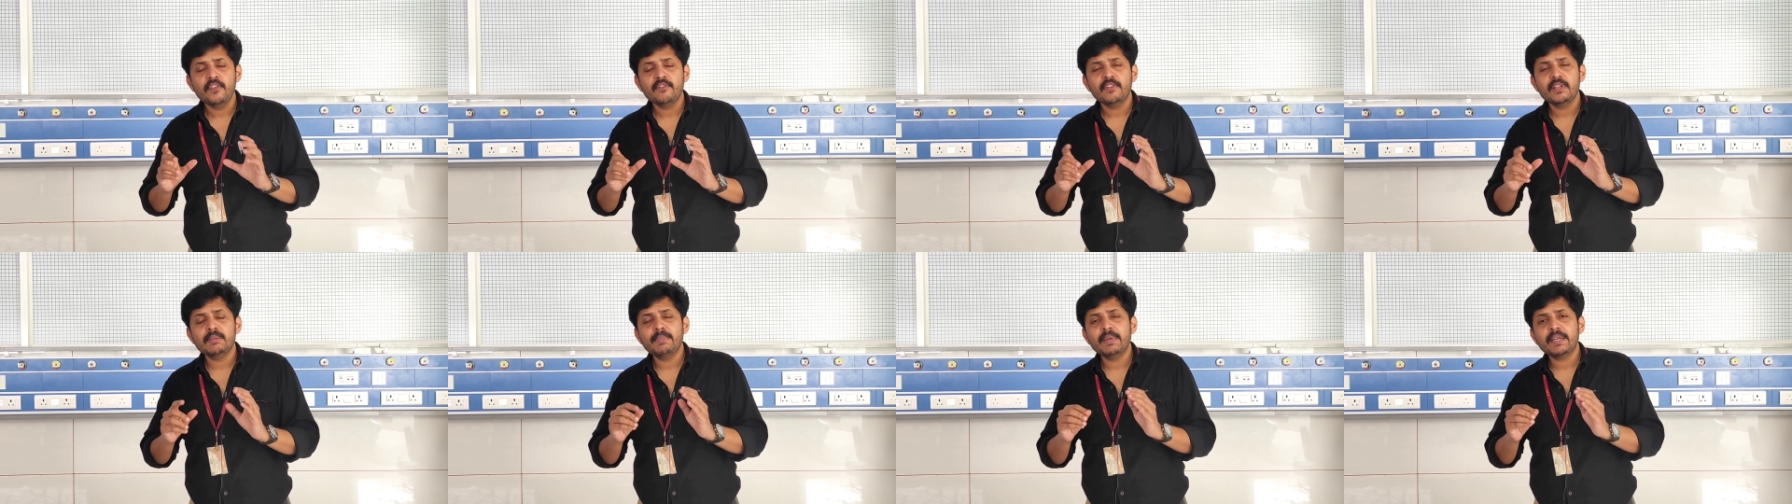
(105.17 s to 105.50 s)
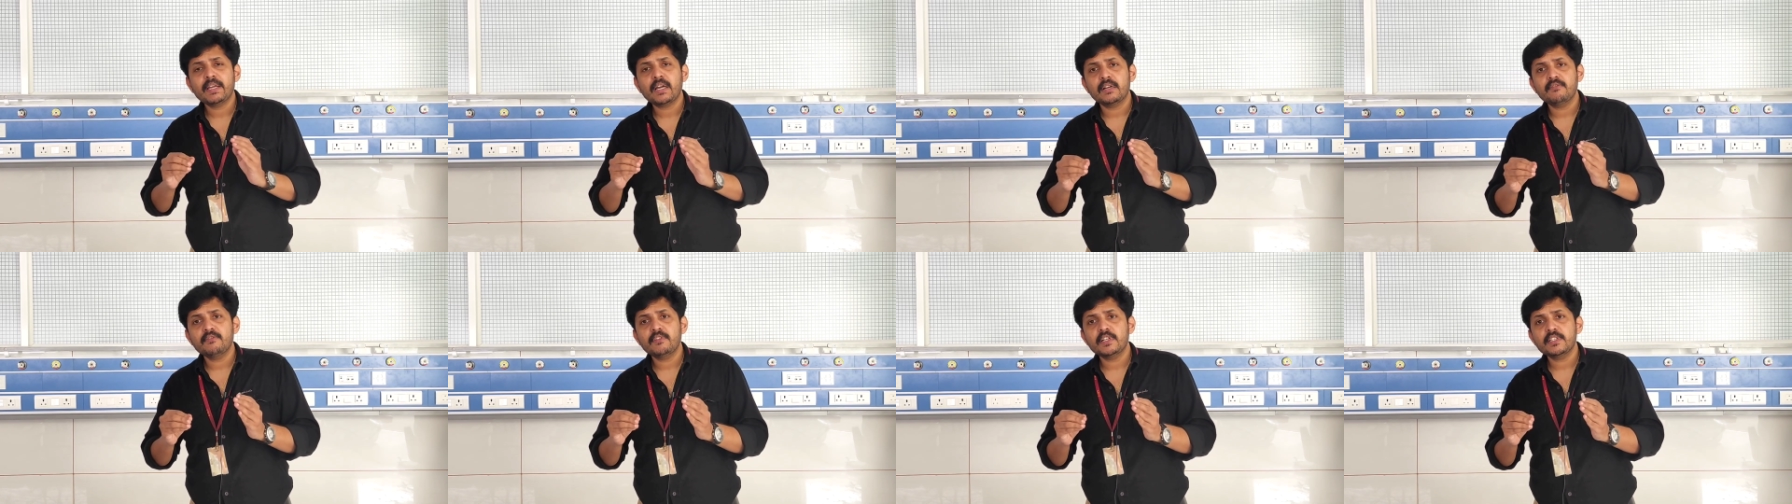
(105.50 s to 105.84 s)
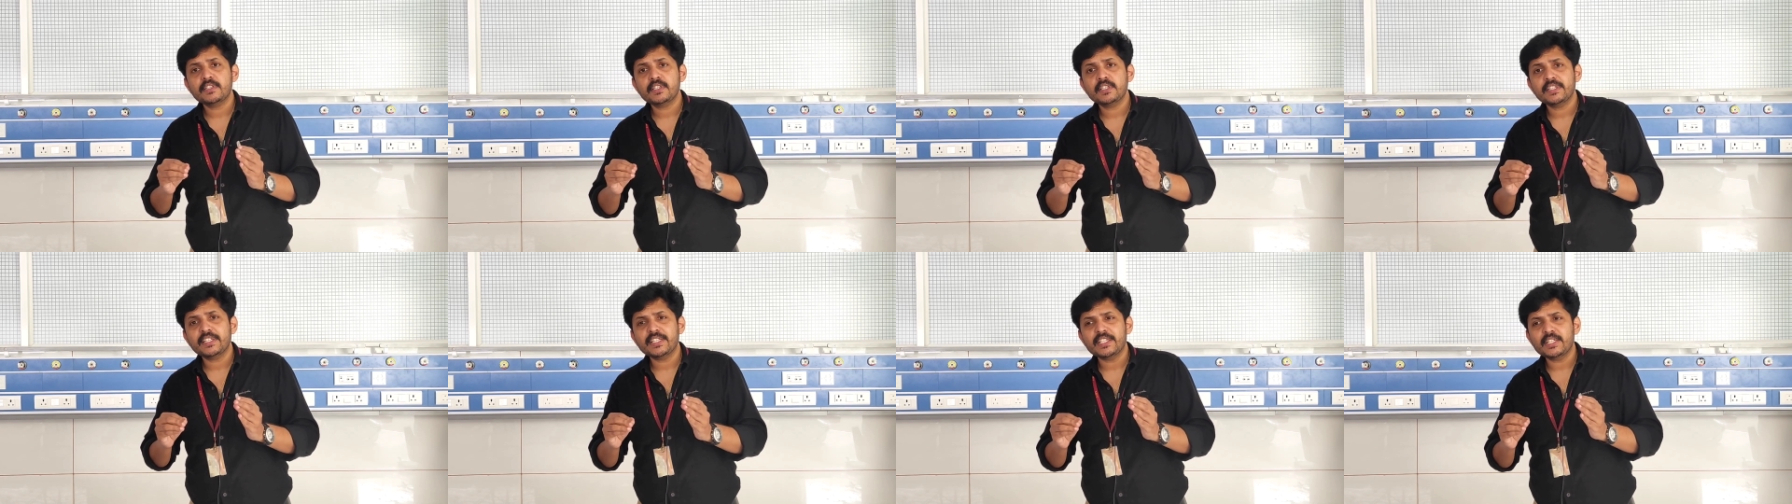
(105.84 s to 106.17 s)
will be
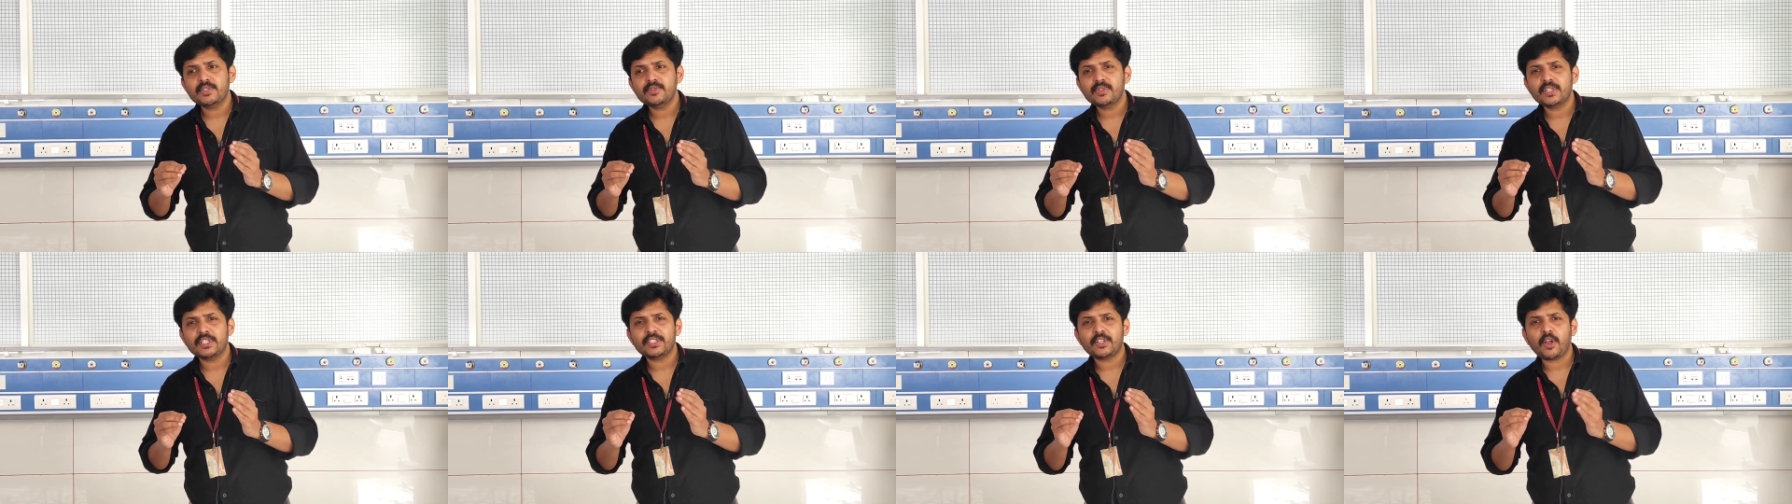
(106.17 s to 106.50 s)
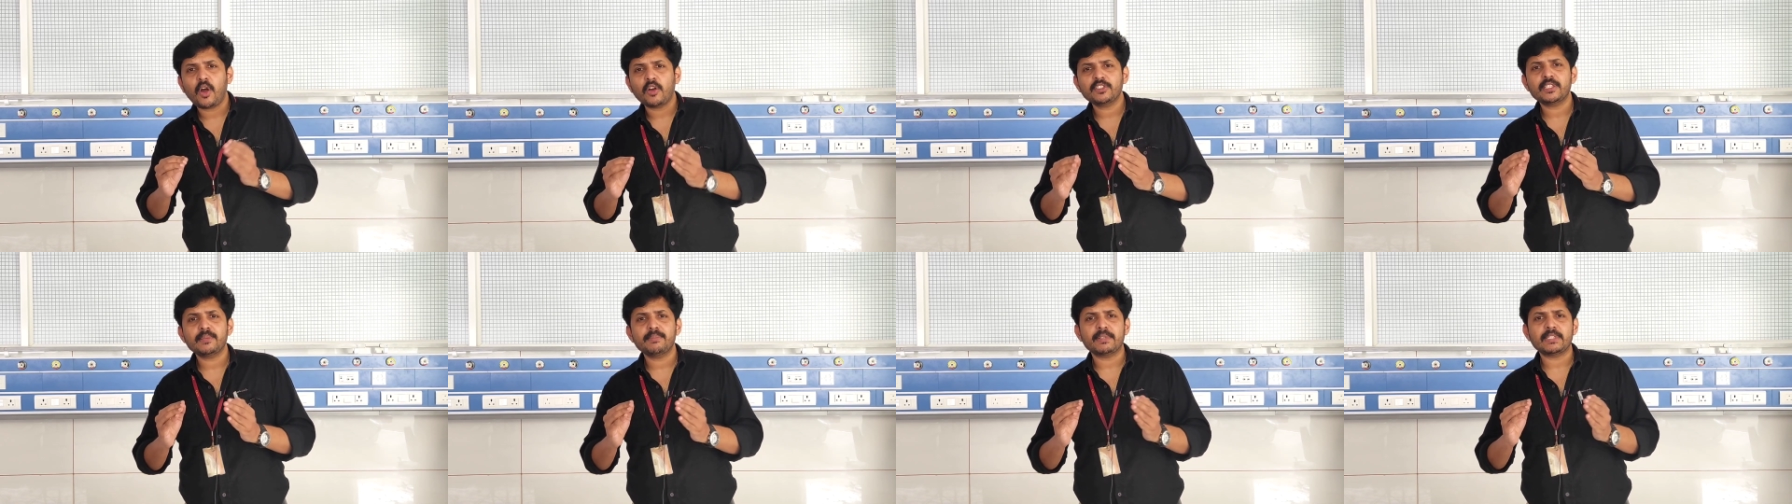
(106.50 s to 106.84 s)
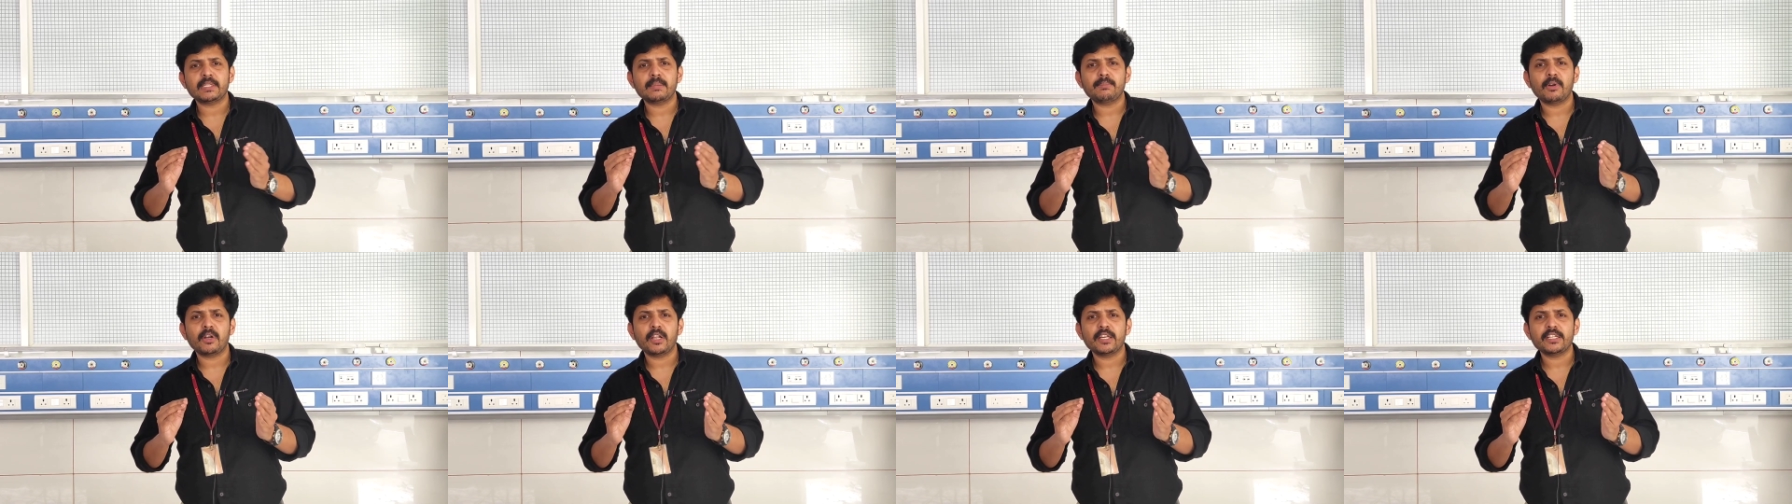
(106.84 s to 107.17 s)
converted into a toxic
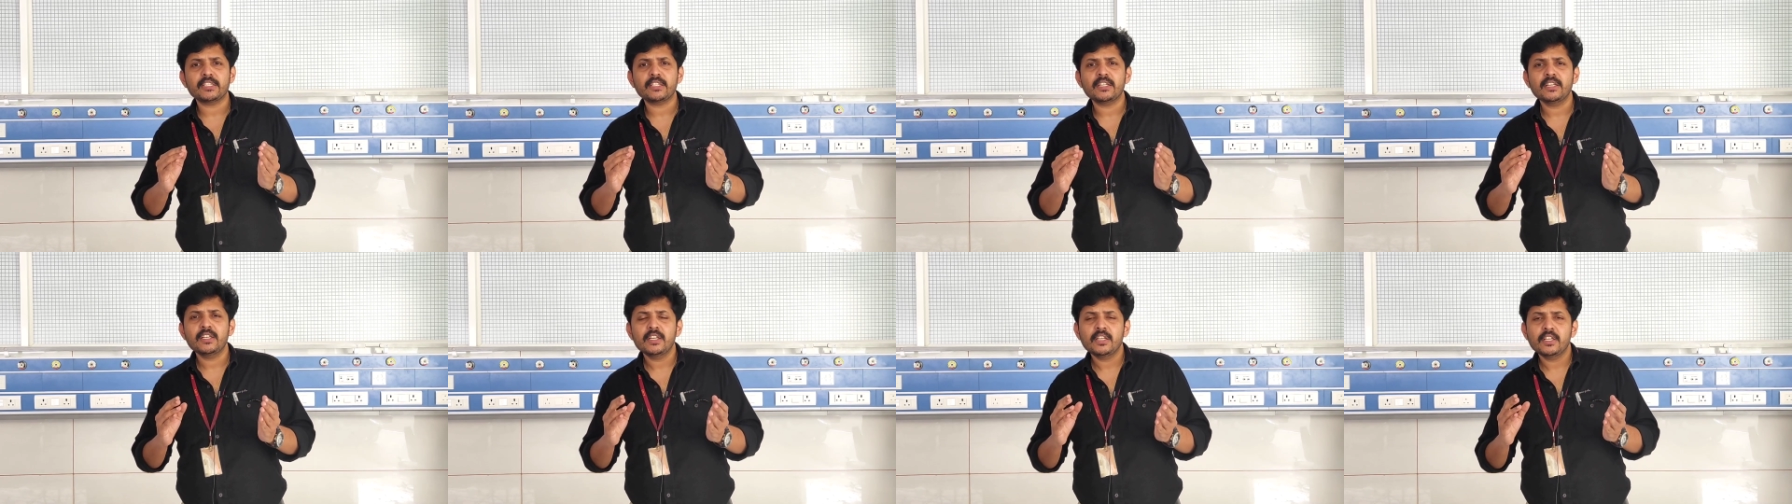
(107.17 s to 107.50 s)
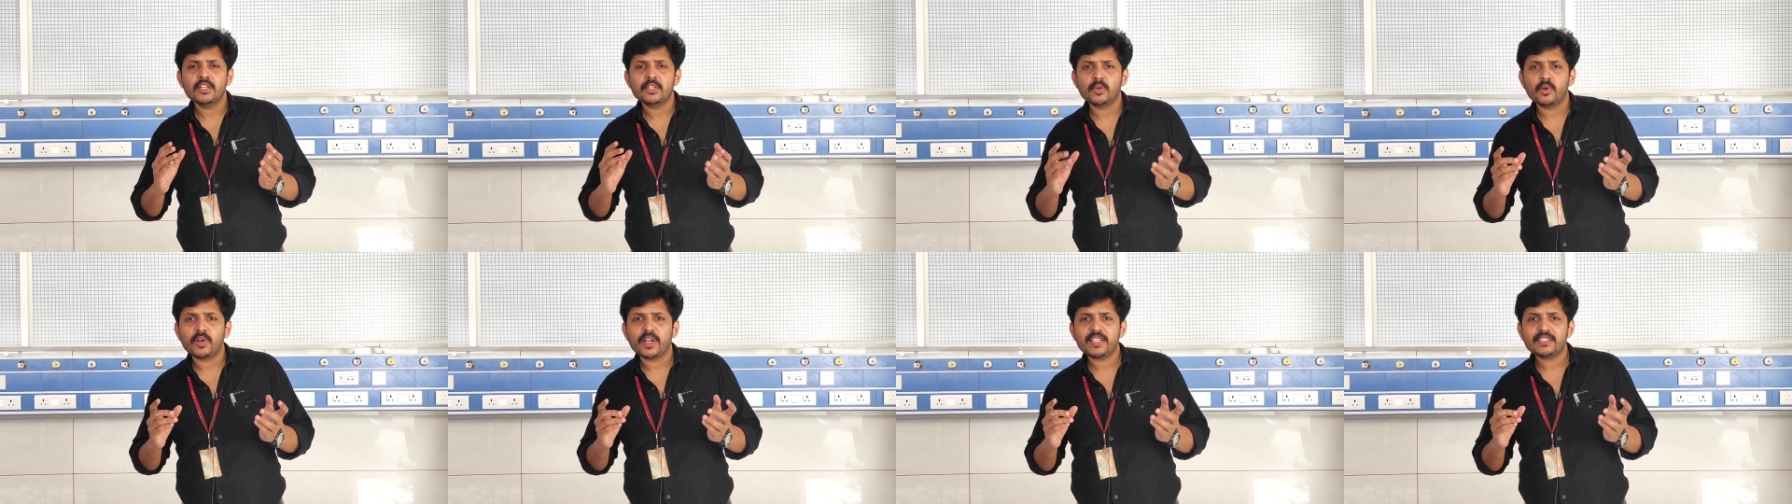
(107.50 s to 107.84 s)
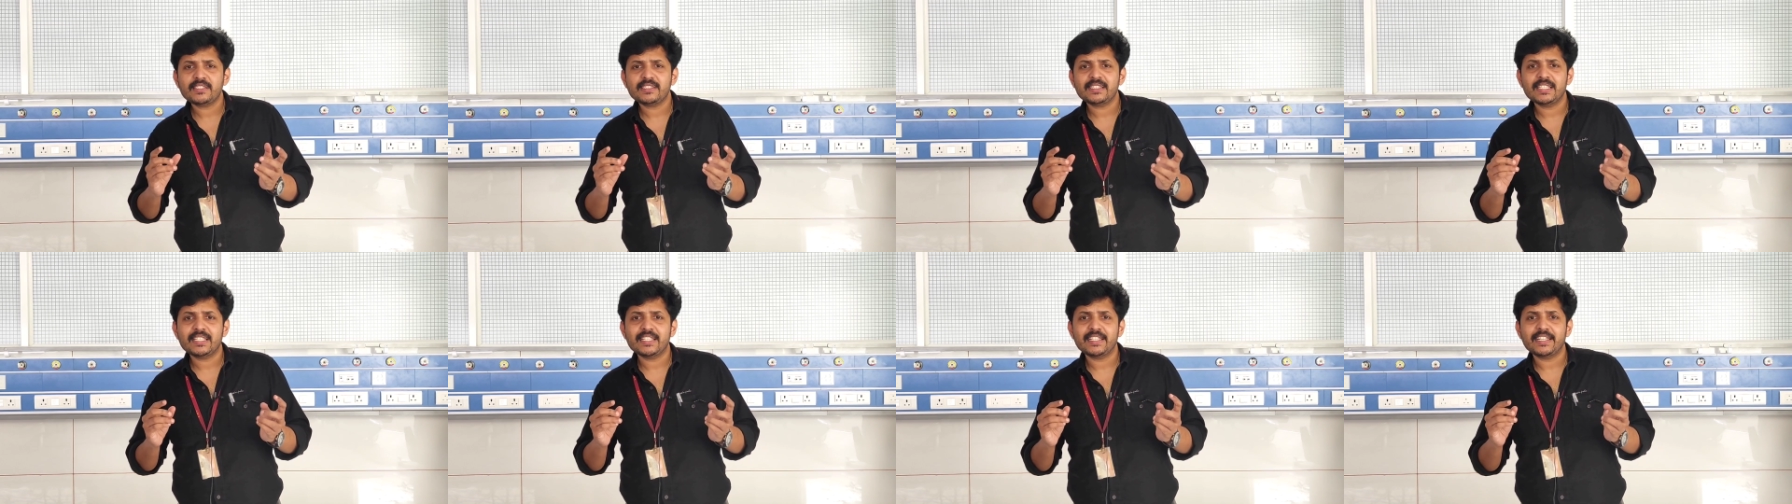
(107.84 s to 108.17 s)
metabolite known
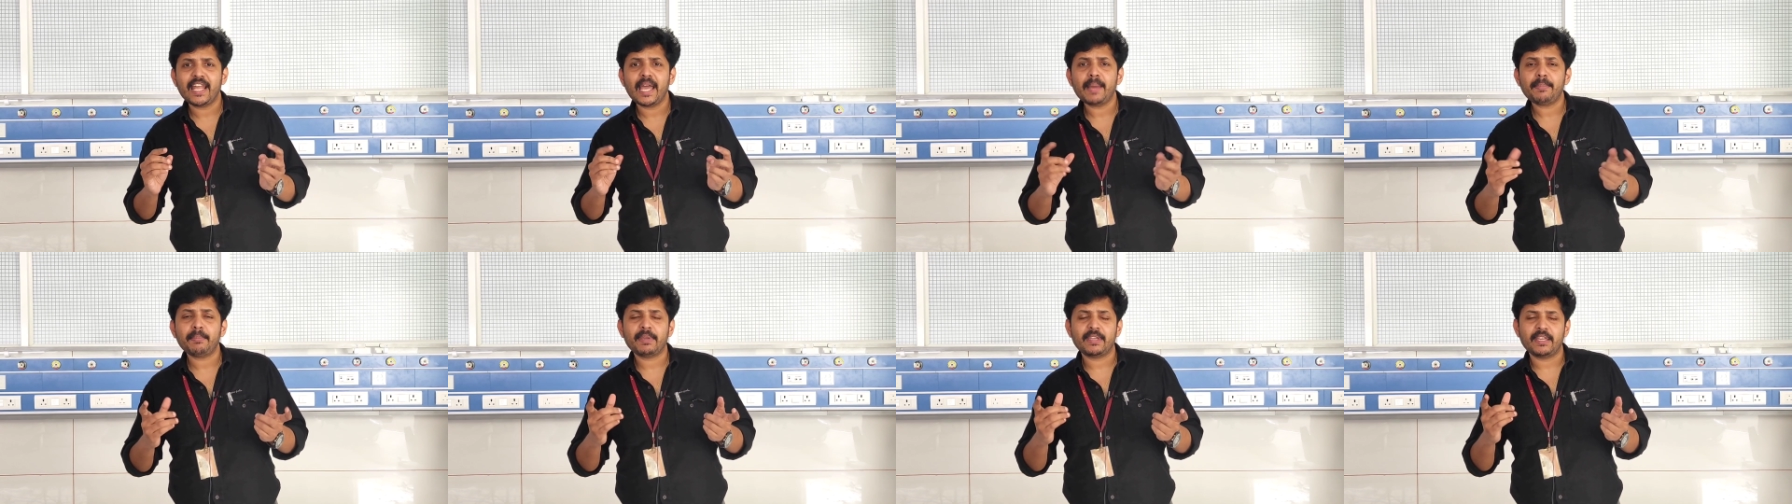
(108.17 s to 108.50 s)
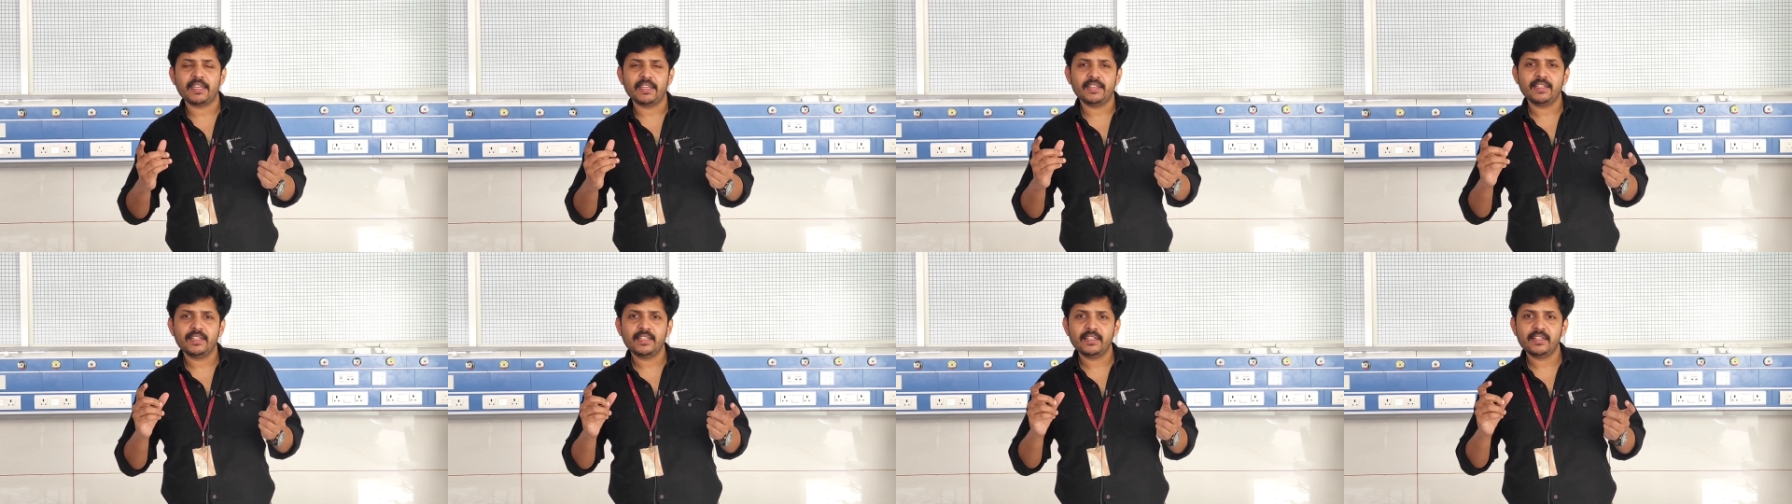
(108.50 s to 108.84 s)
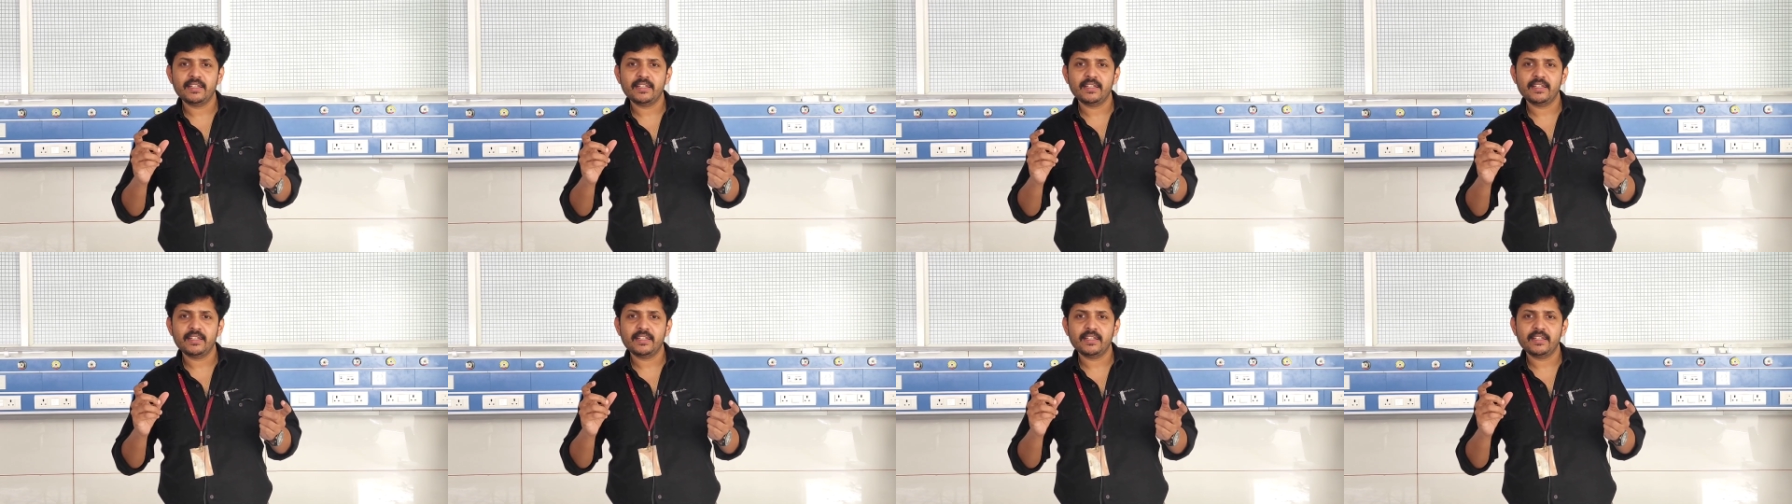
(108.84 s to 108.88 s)
as NAPQI.